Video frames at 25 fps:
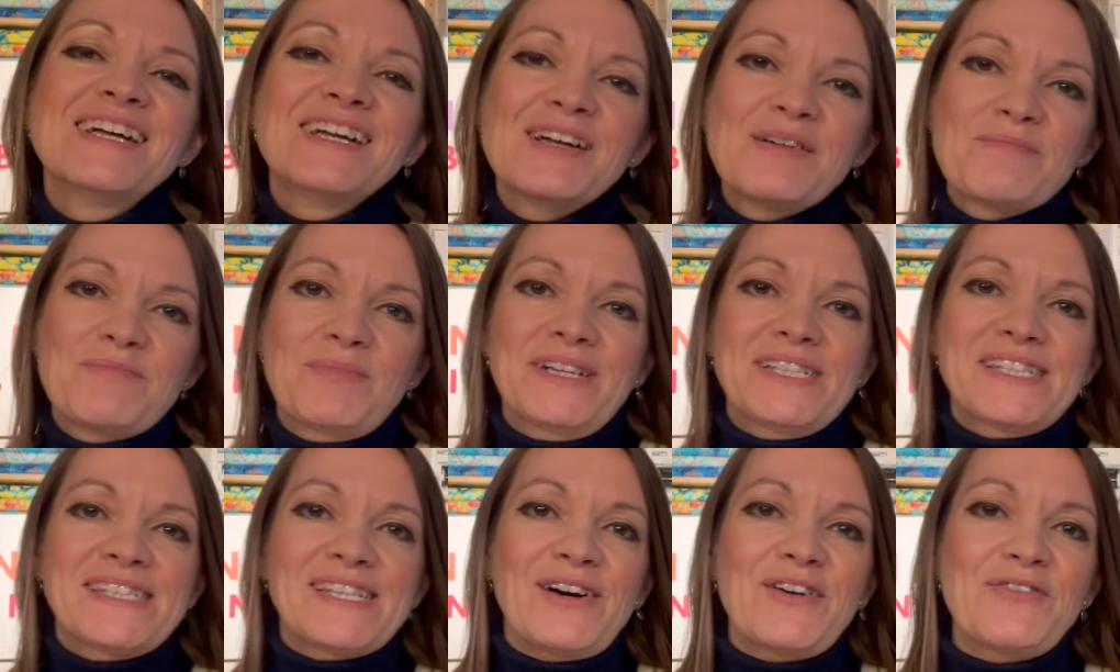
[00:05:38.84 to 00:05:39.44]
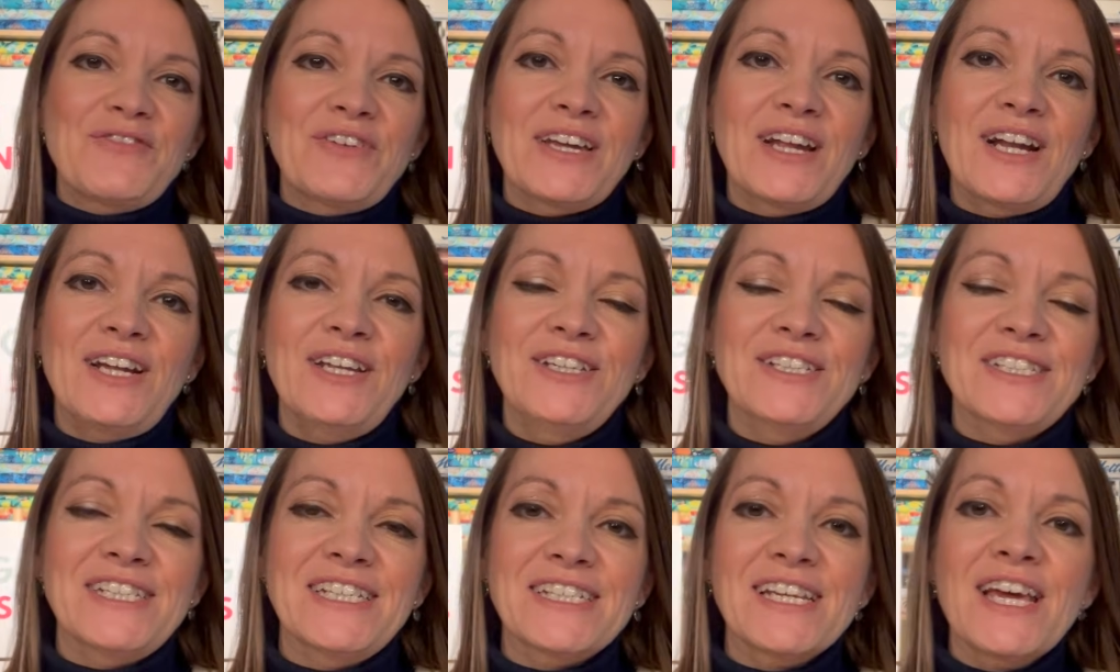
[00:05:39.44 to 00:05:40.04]
Myself
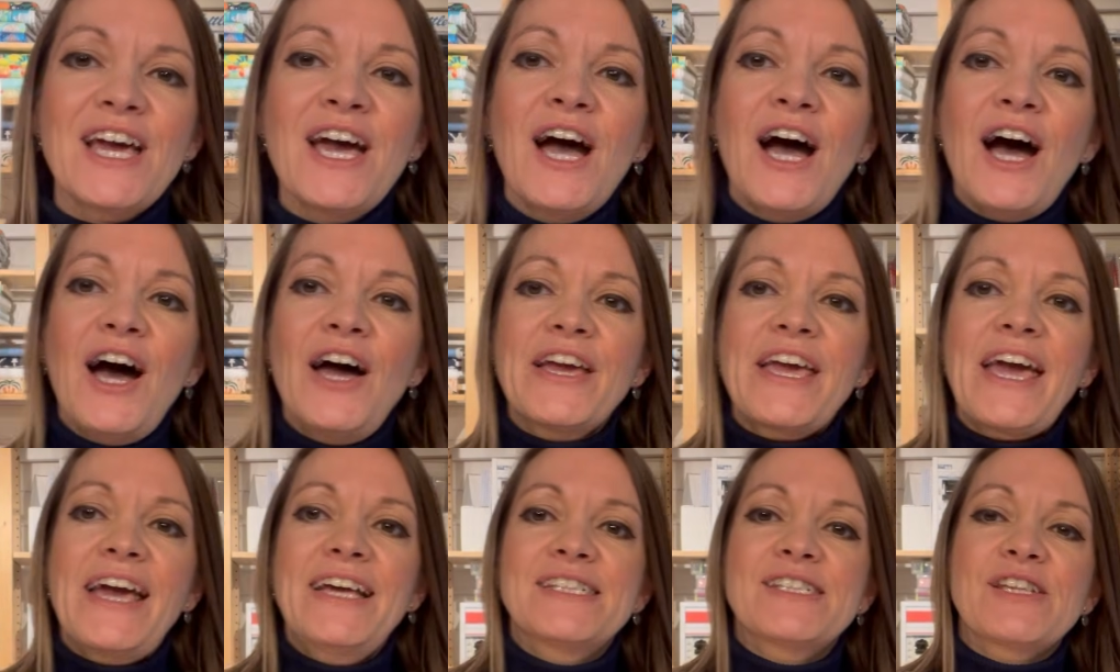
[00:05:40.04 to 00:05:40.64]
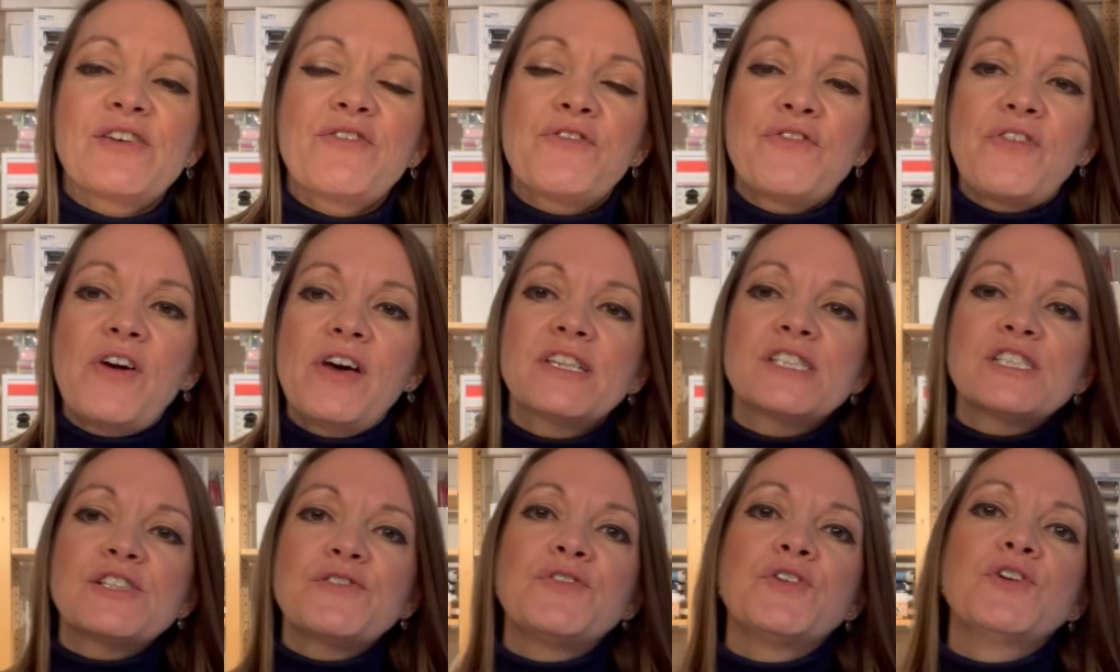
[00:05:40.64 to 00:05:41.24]
included. Okay, so
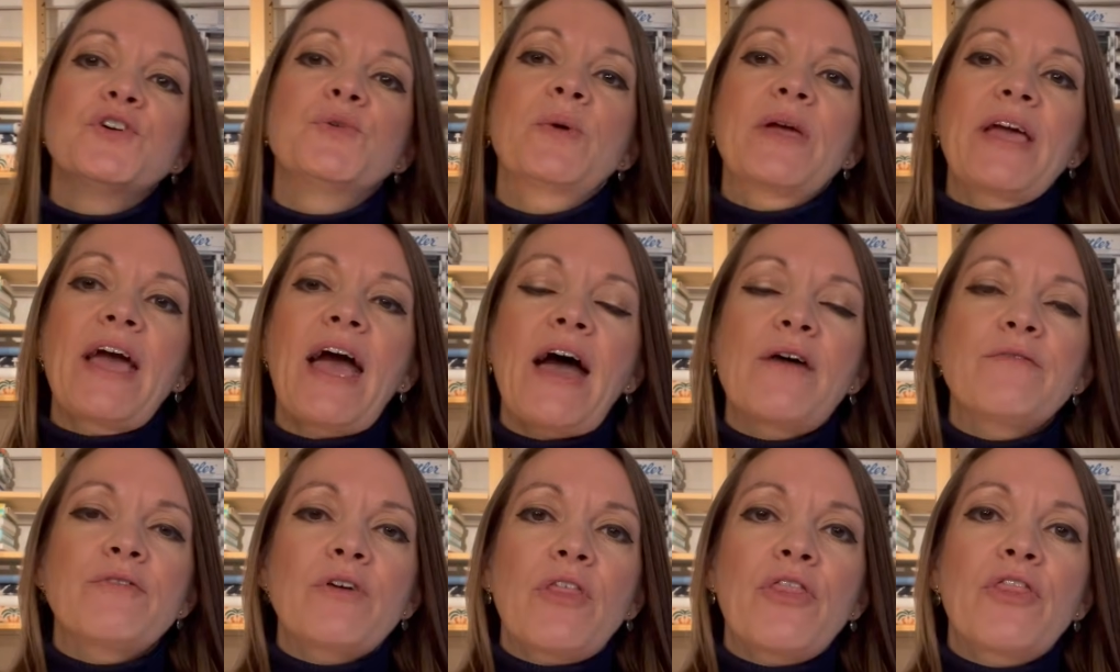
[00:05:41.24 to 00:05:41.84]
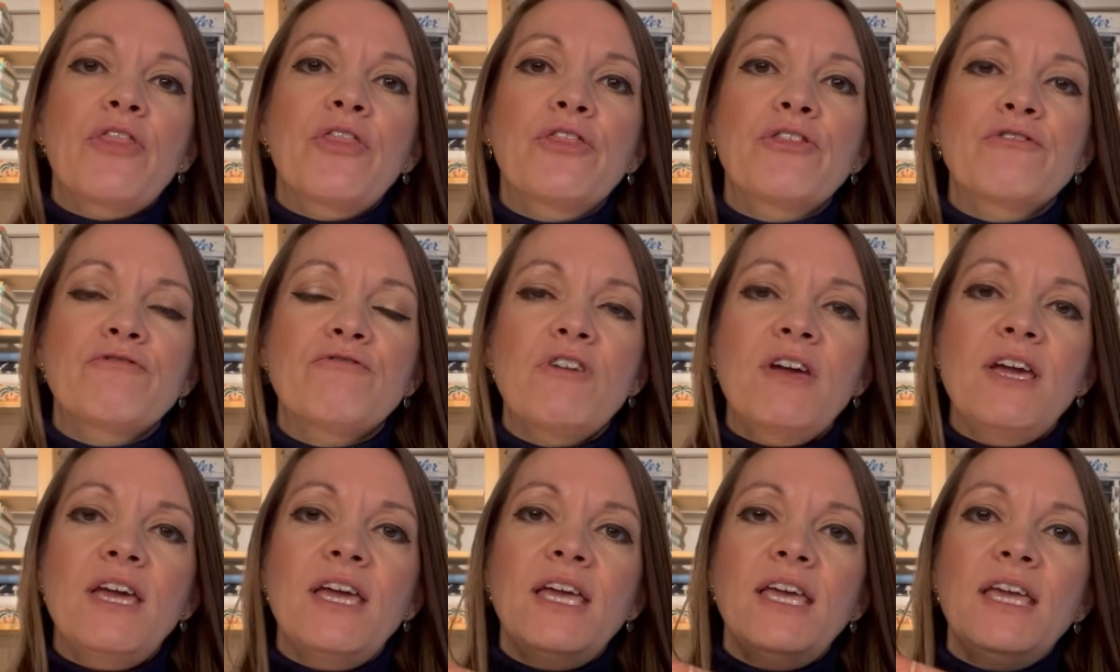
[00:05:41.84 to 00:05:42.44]
first of all, we have
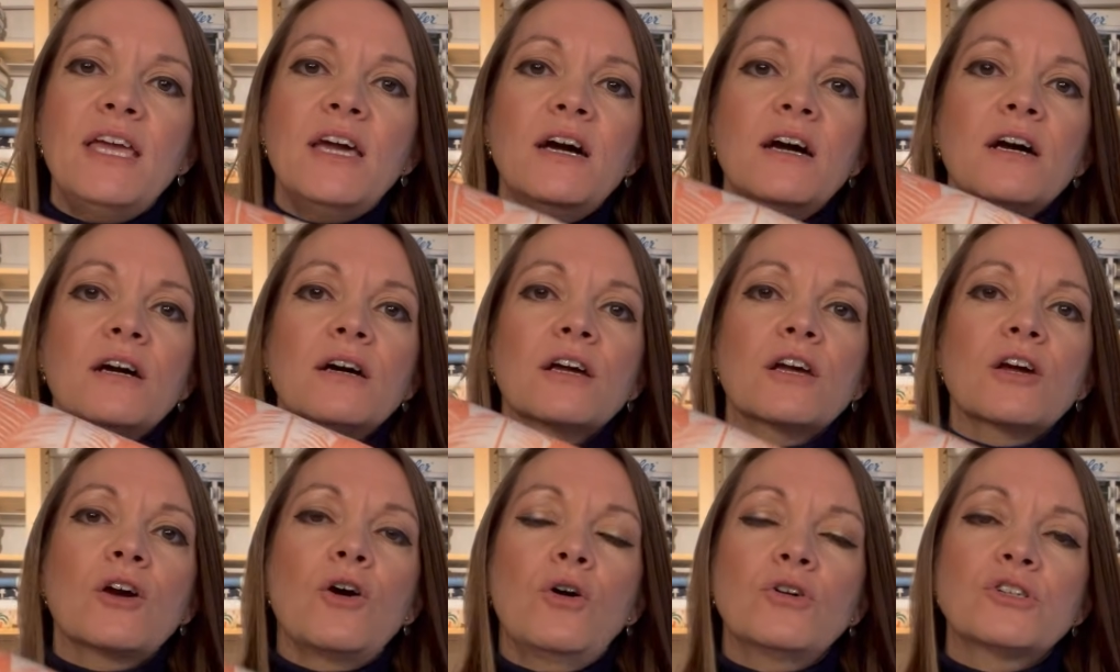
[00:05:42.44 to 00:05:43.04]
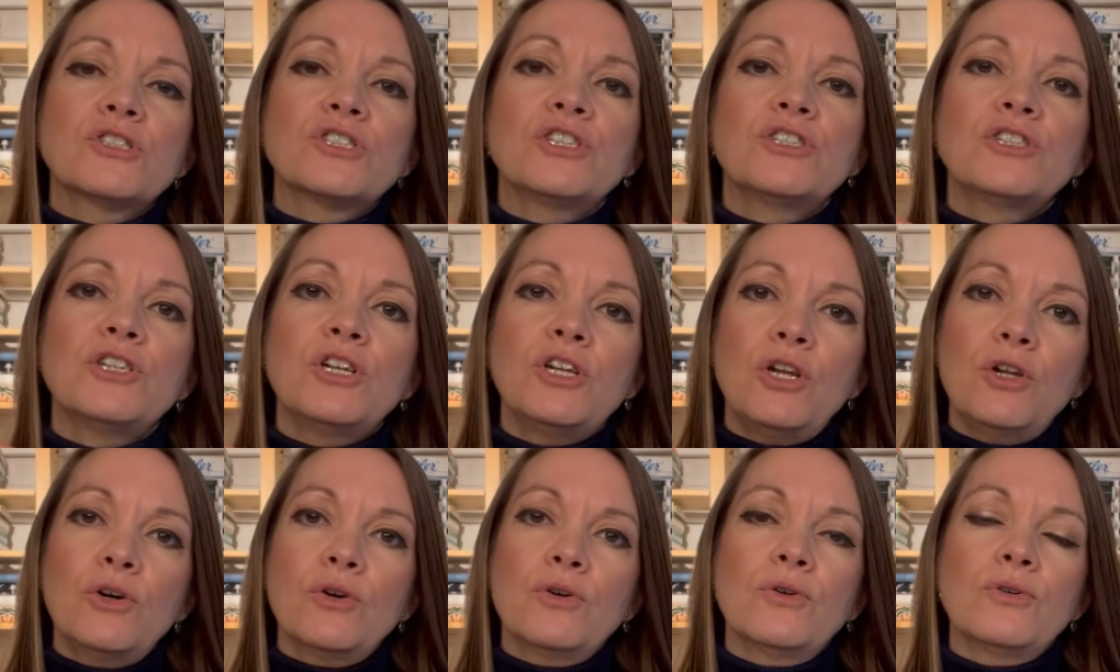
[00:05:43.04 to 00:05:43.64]
3
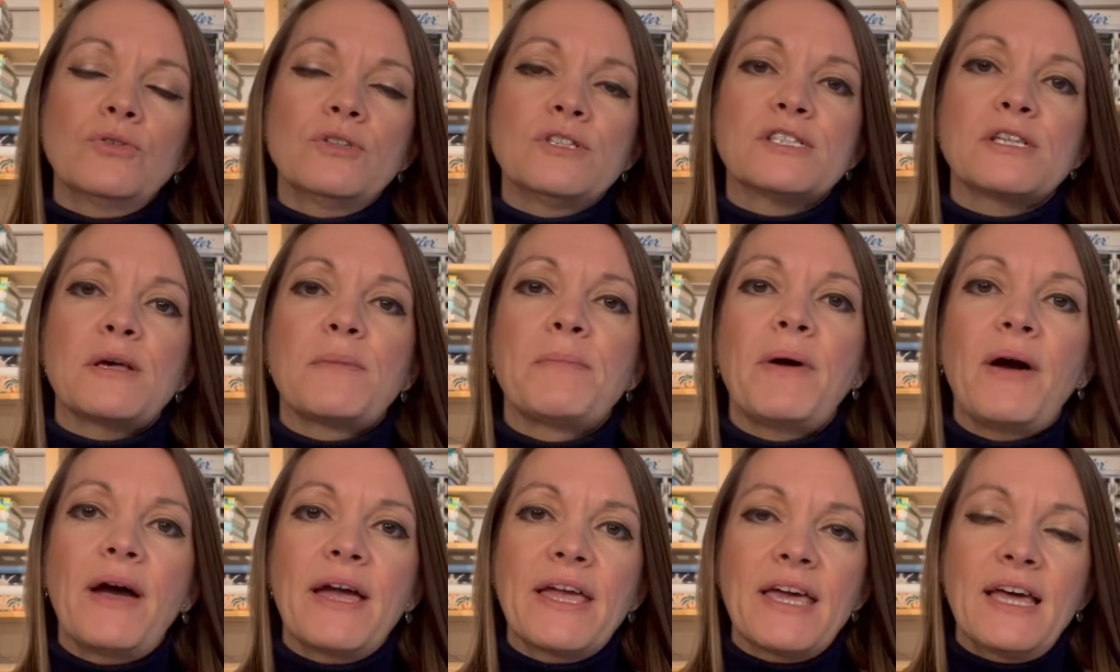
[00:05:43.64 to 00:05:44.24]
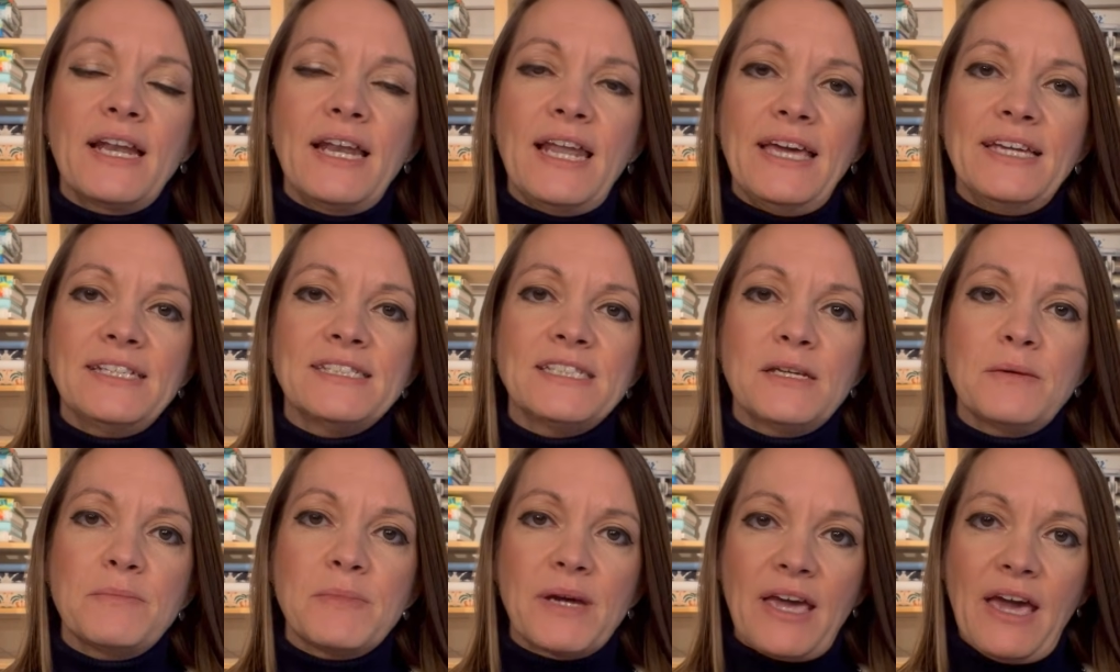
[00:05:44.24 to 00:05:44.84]
cotton lawns by
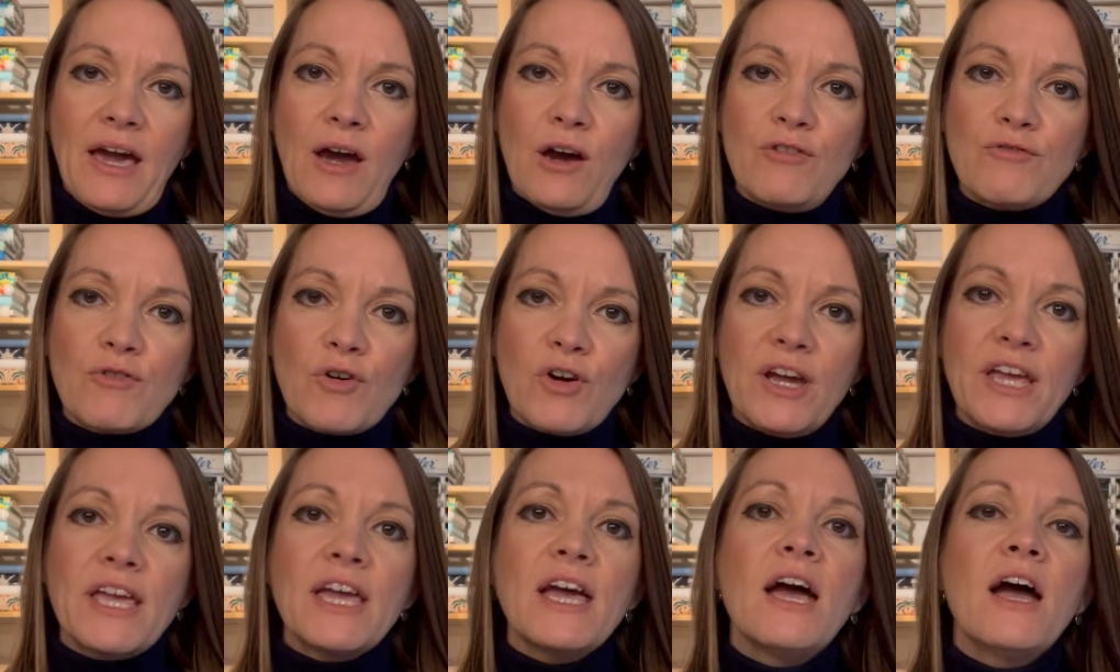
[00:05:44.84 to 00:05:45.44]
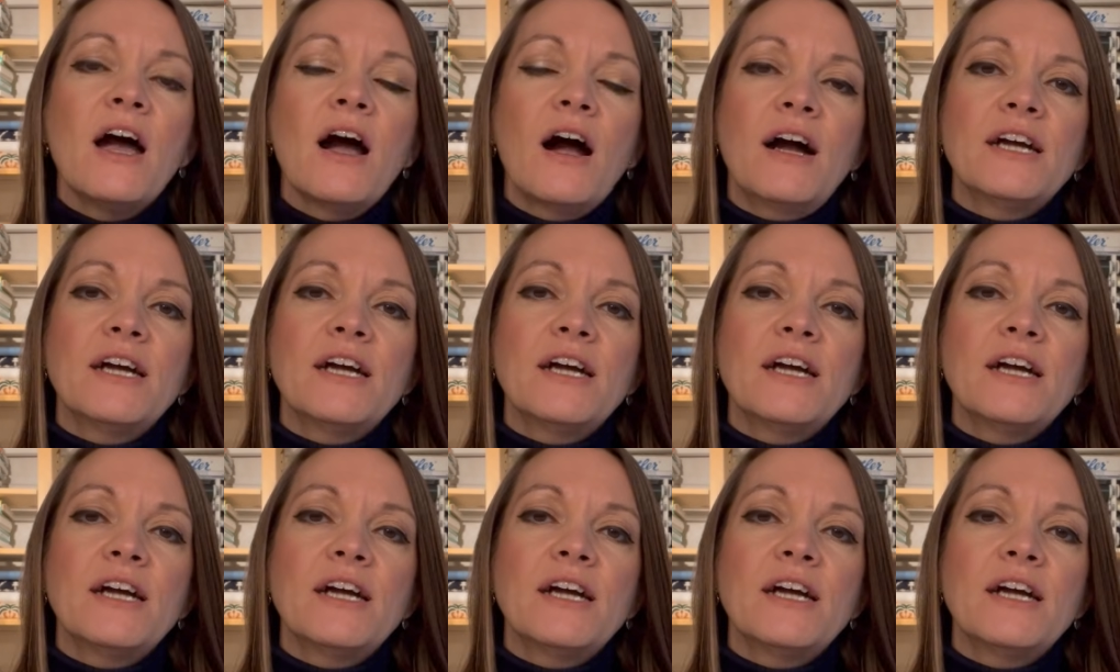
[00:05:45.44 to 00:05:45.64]
Lady McElroy.